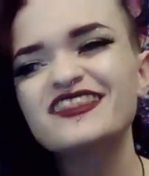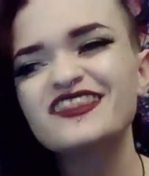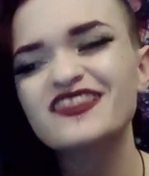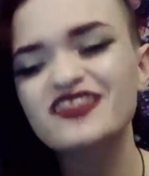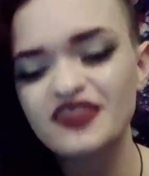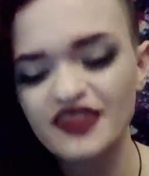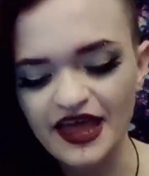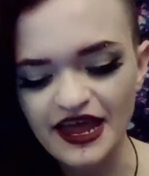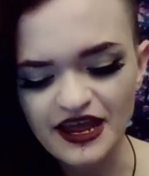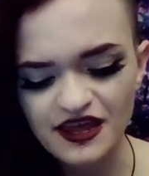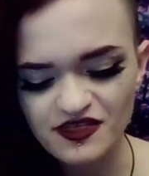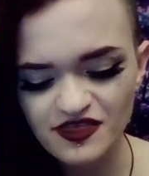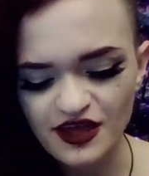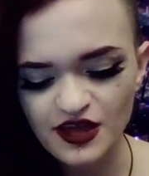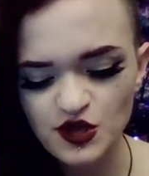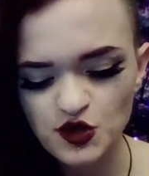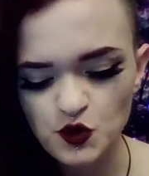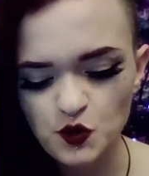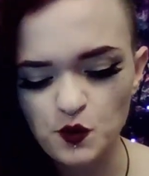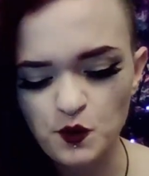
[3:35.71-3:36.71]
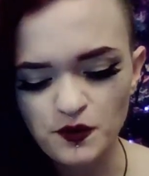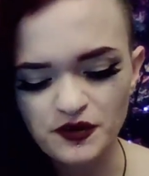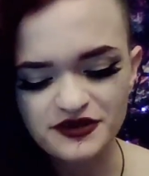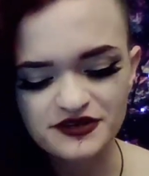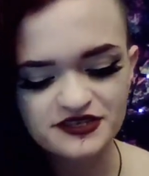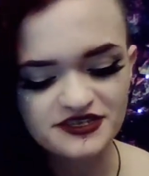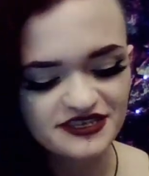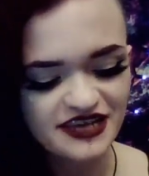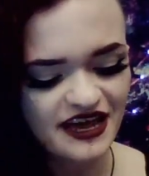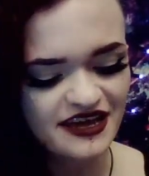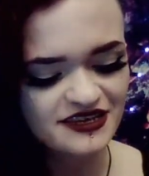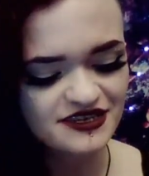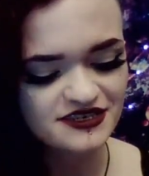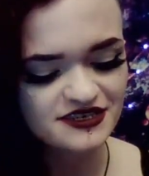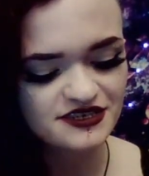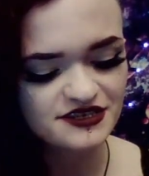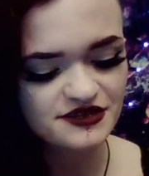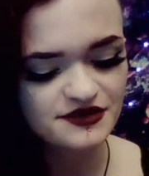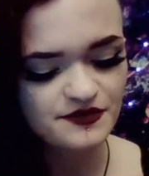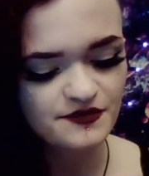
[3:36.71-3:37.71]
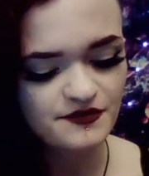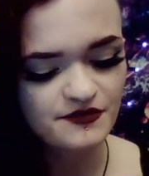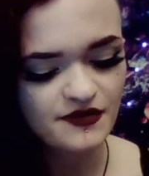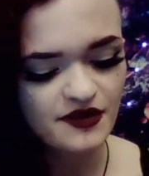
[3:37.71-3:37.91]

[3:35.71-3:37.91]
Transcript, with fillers: like that you possess.